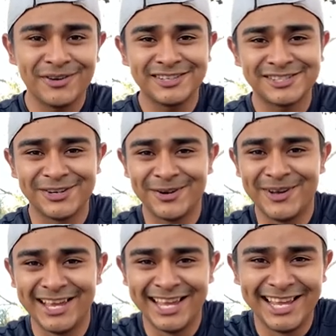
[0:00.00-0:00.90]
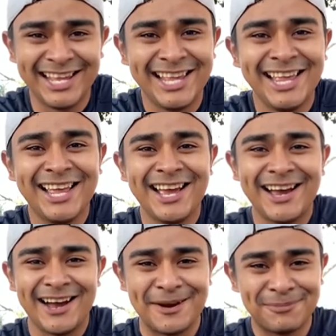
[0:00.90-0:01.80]
So
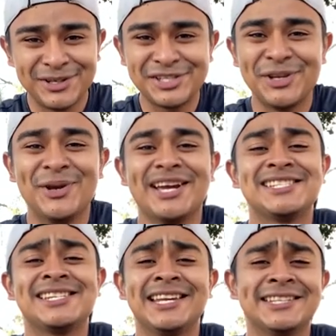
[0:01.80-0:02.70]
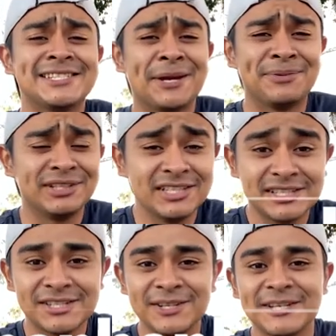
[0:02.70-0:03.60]
I appreciate you guys taking the time to
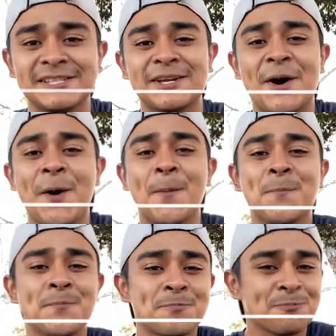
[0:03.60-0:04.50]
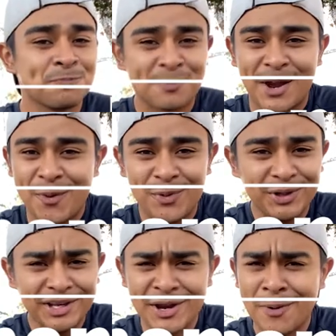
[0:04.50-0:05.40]
listen to this. I
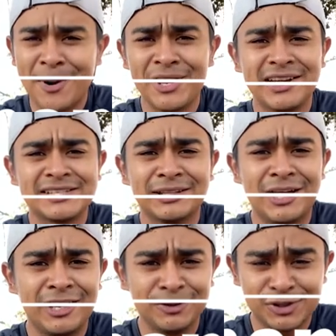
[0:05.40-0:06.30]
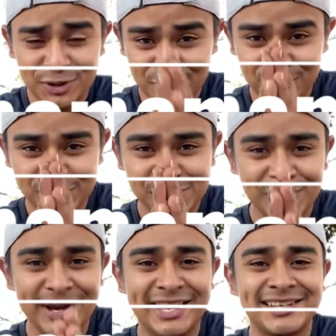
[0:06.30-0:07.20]
really care about you guys a lot. Los quiero
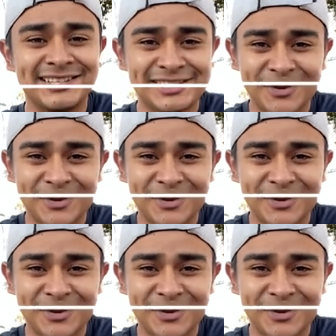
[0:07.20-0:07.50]
mucho and se